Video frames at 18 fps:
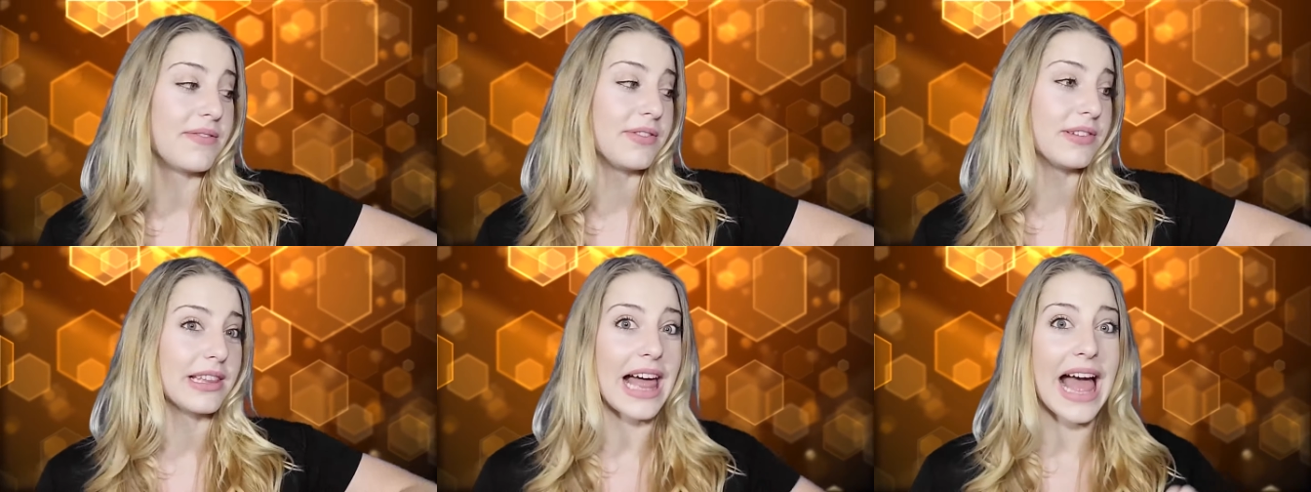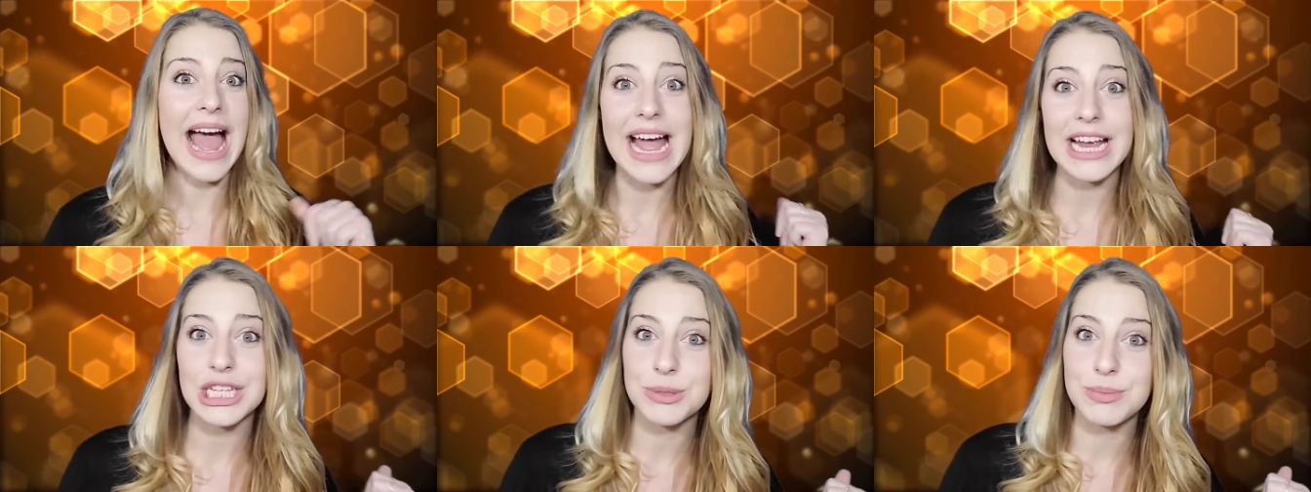
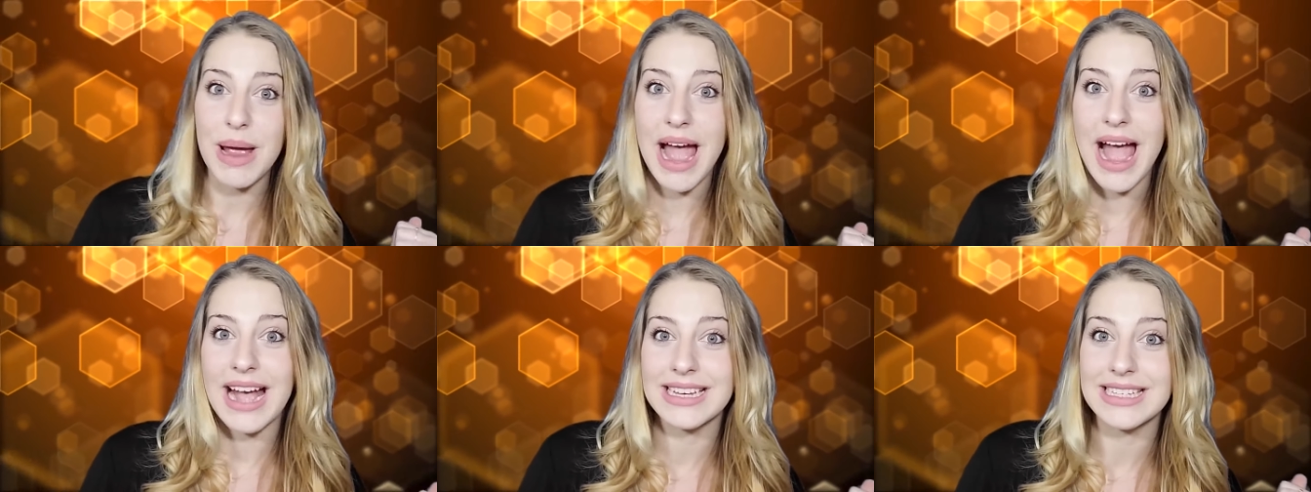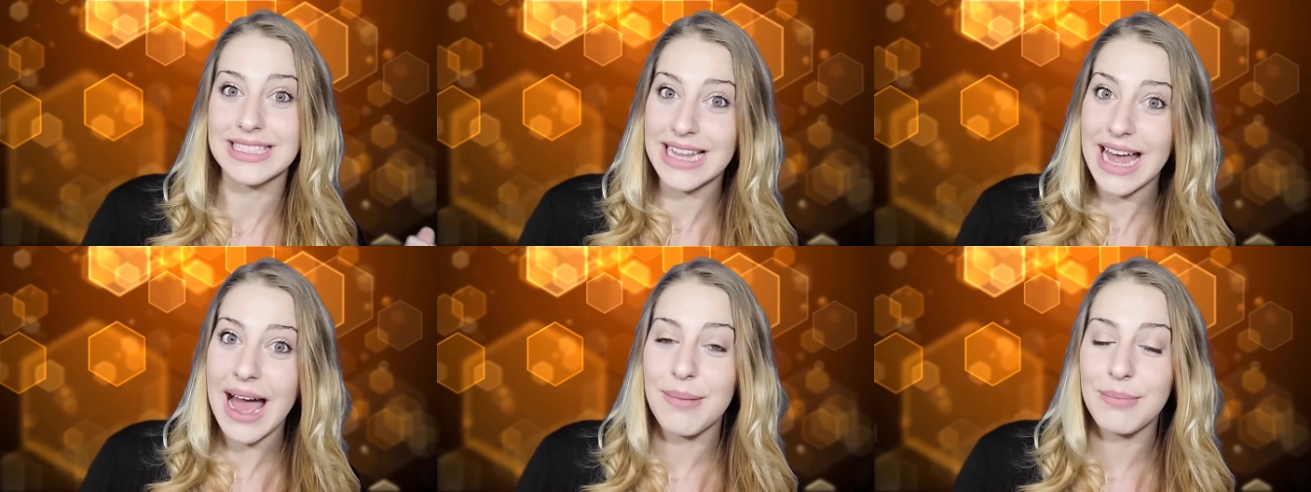flash back
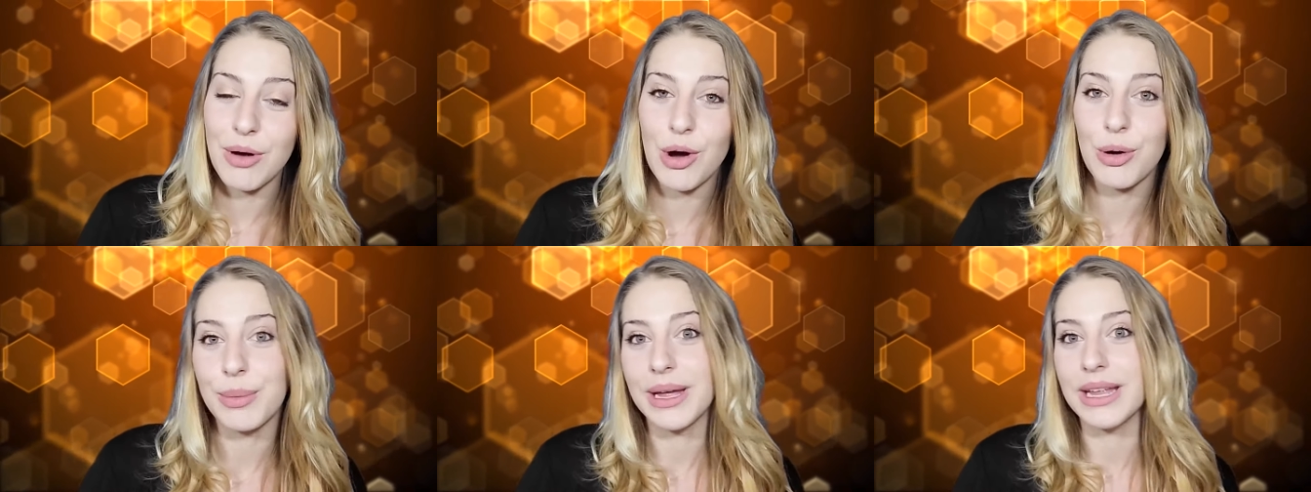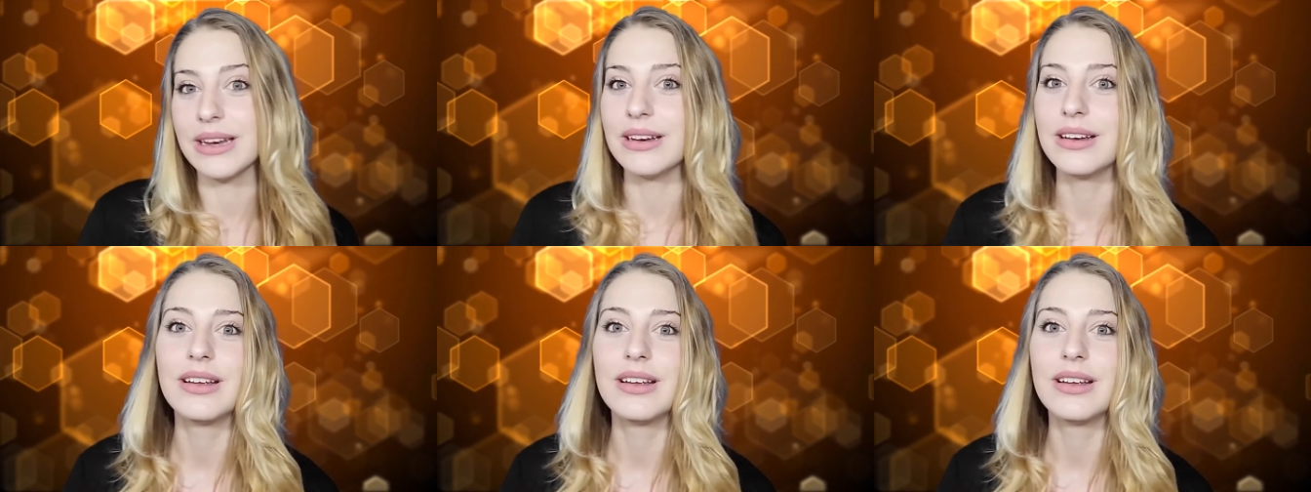to that moment.